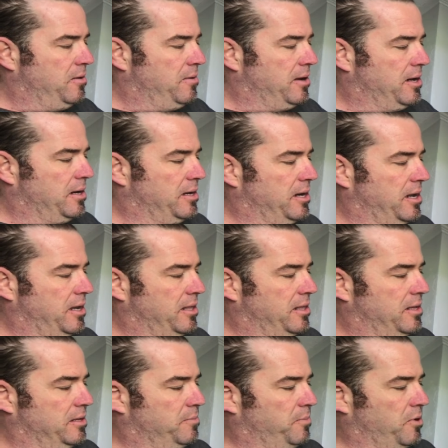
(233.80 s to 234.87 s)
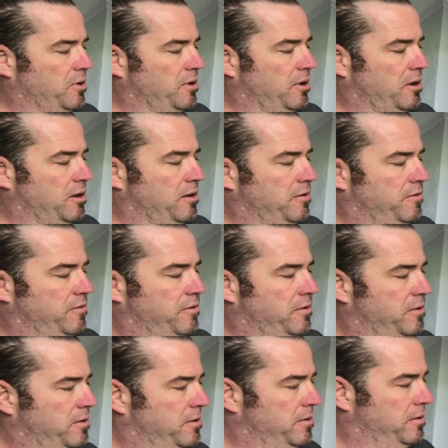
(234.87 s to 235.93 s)
We can take this part off.
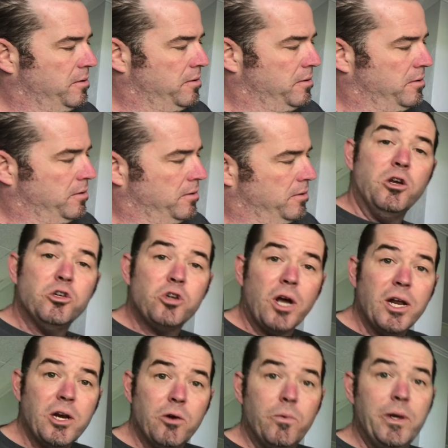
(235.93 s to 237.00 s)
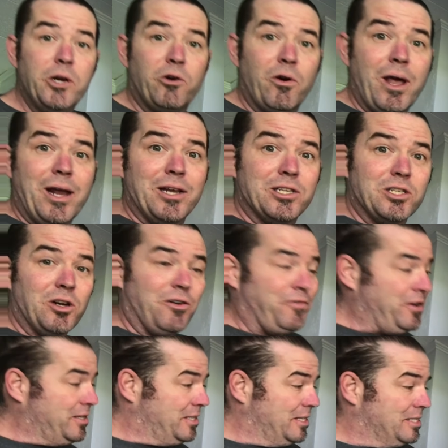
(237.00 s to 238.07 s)
You're trying to recreate a
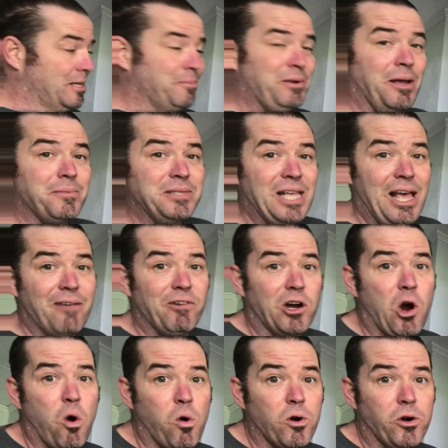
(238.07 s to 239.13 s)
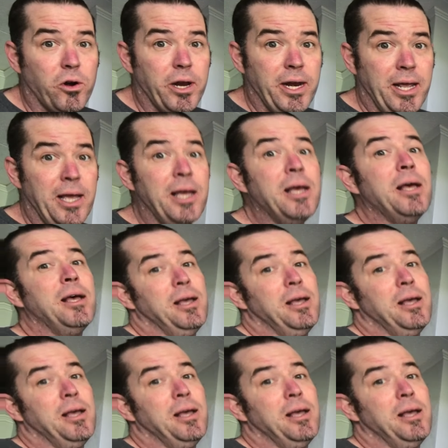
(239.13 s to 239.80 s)
surface and sometimes they have a corner in it.